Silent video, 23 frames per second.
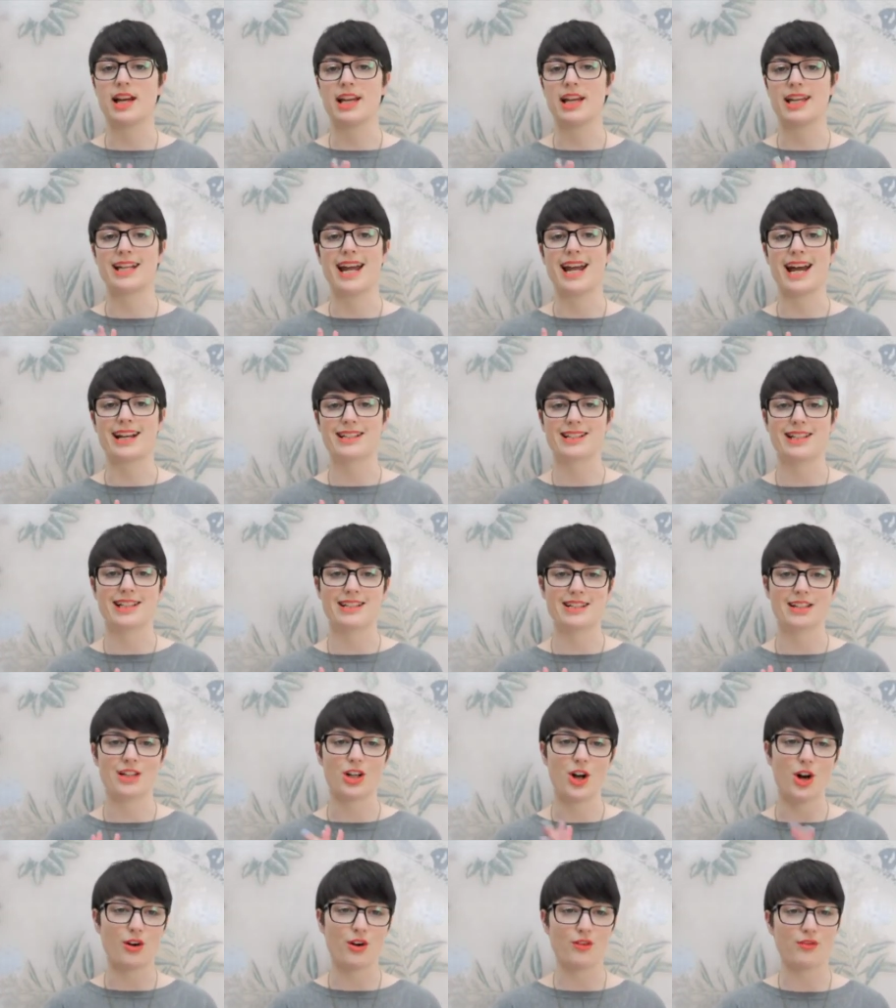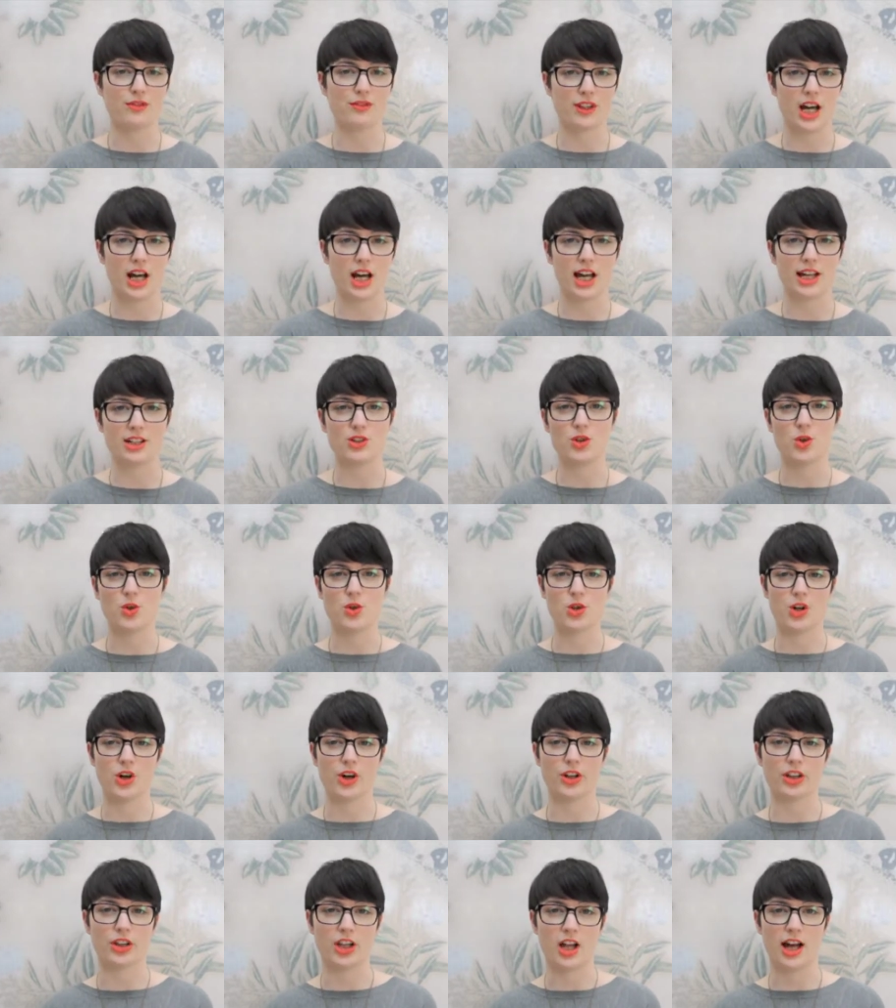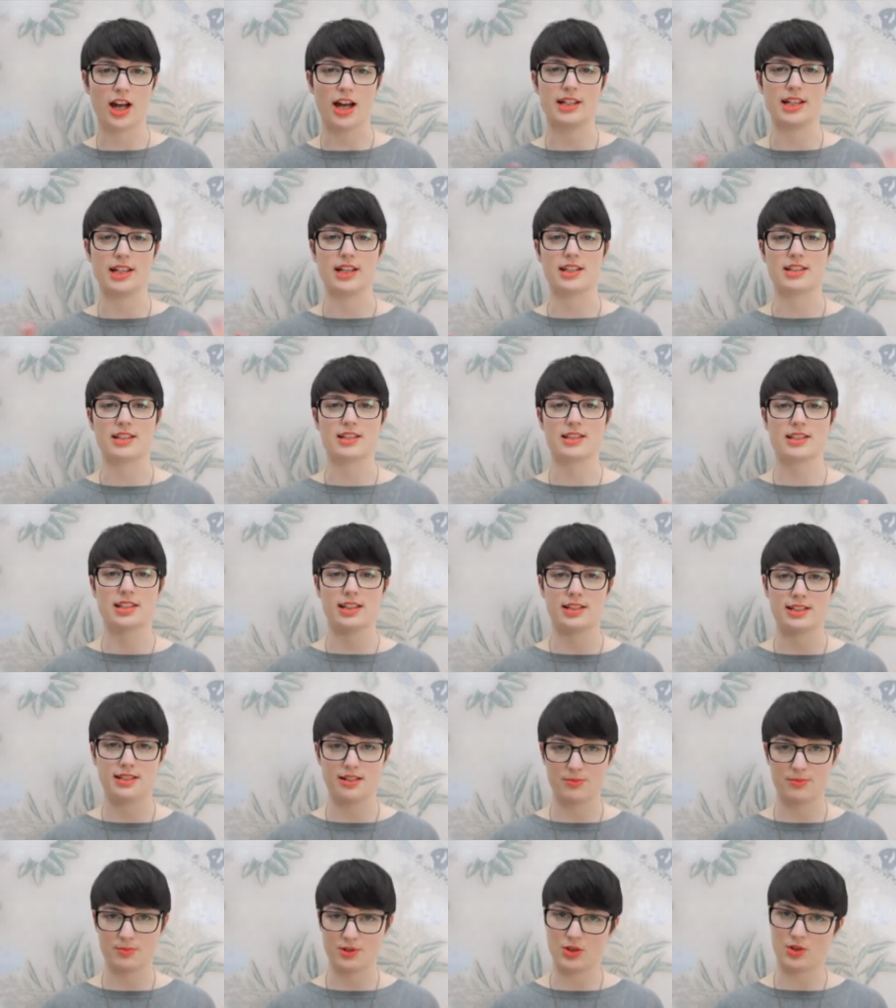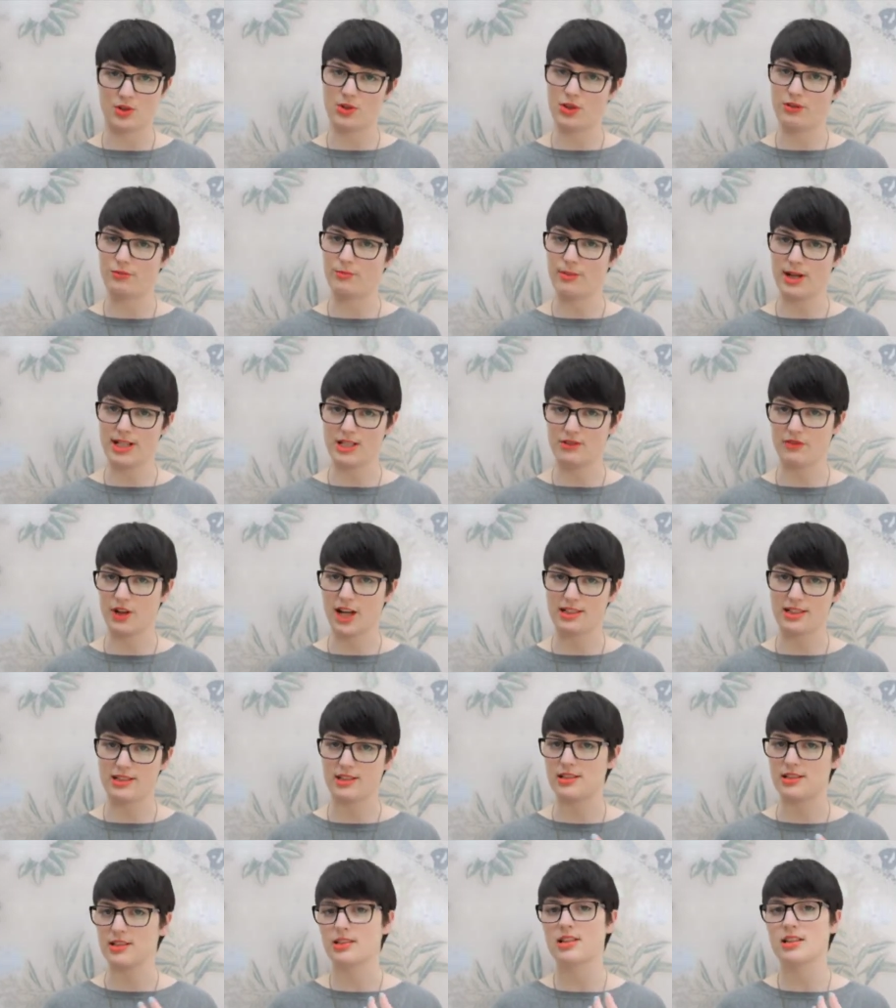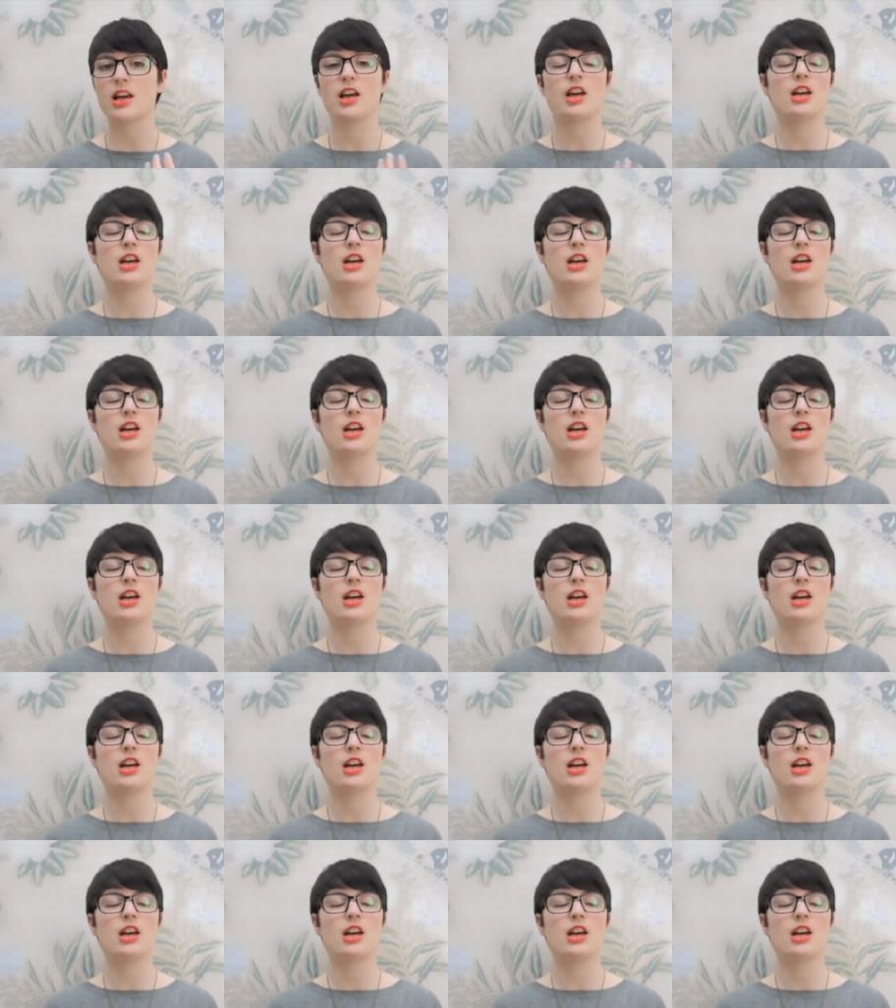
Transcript: I can access it offline or online, and it syncs up to all of my devices.